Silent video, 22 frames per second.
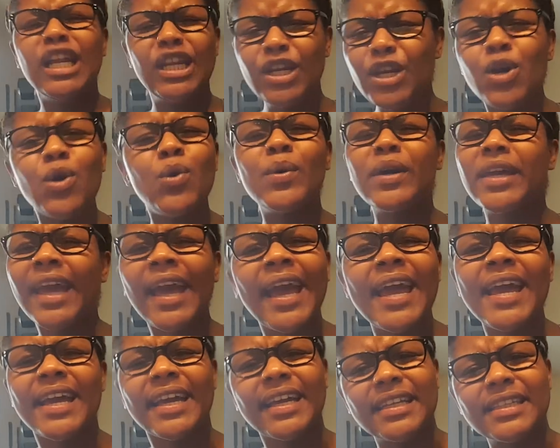new
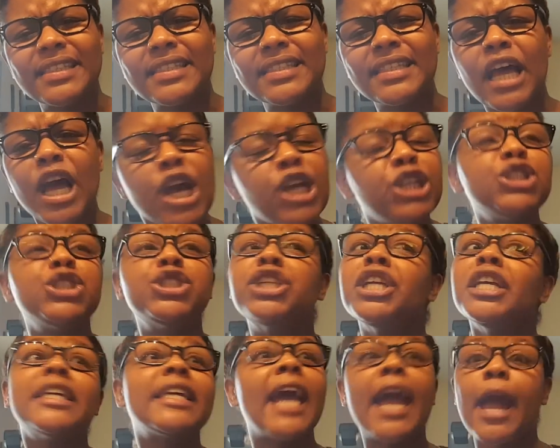kids.
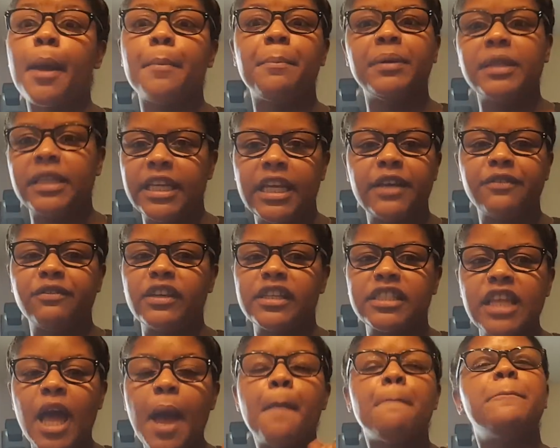She can't believe
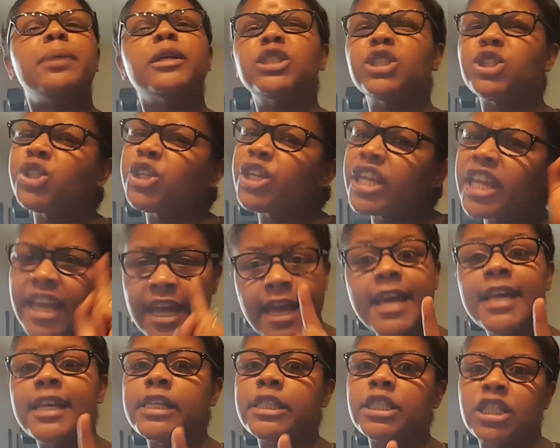this, but she
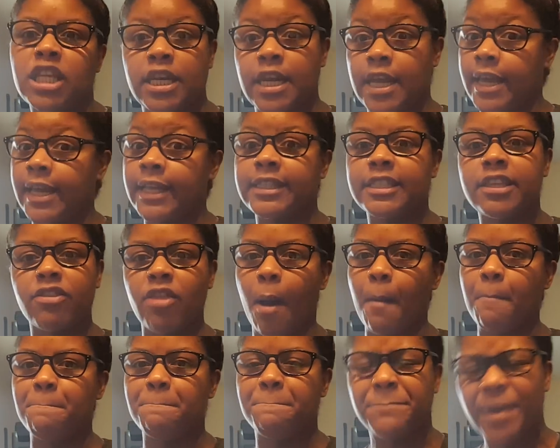is gonna get to
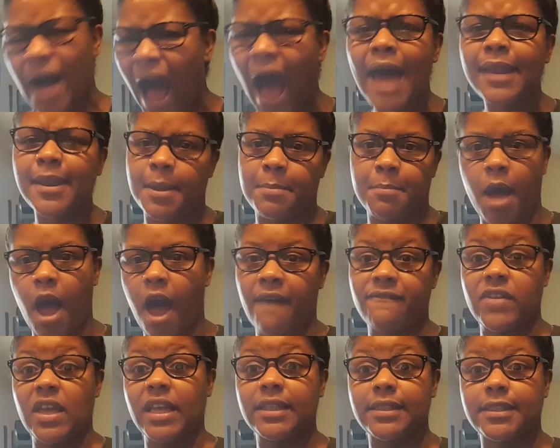the bottom
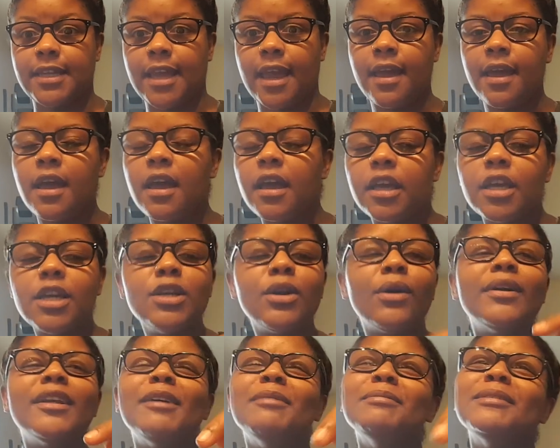of it. And
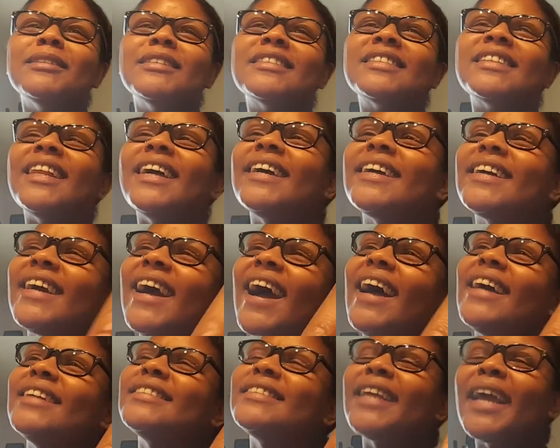I'm just like,
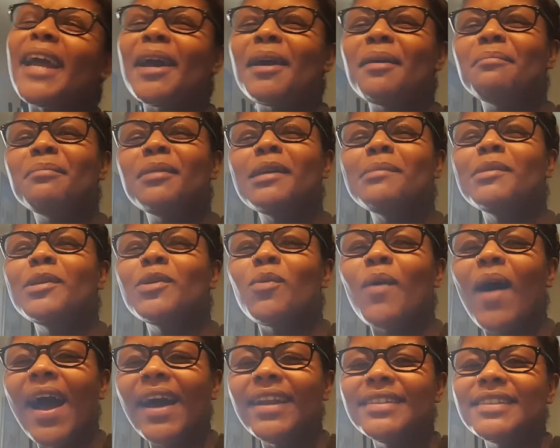God damn, Mimi,
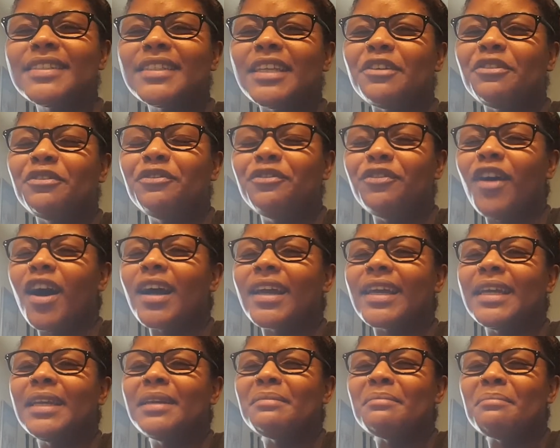why does it
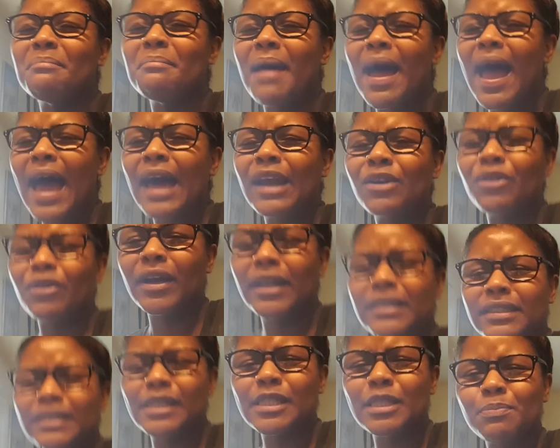fucking matter
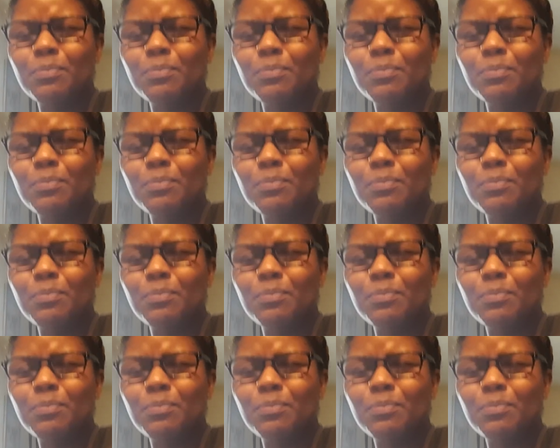at this